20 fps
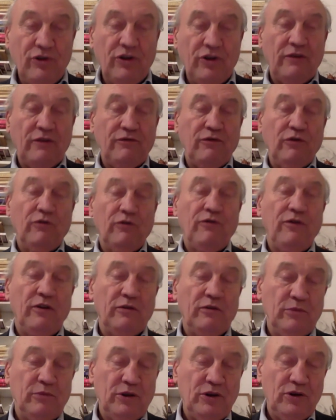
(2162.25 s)
and
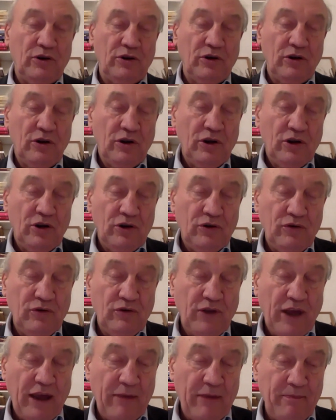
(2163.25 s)
fulfillment to
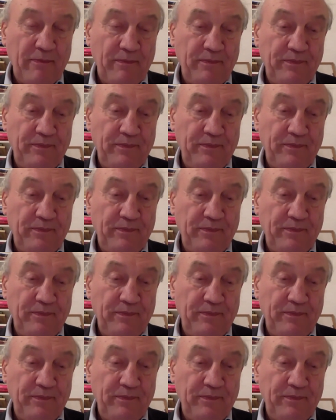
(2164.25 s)
them.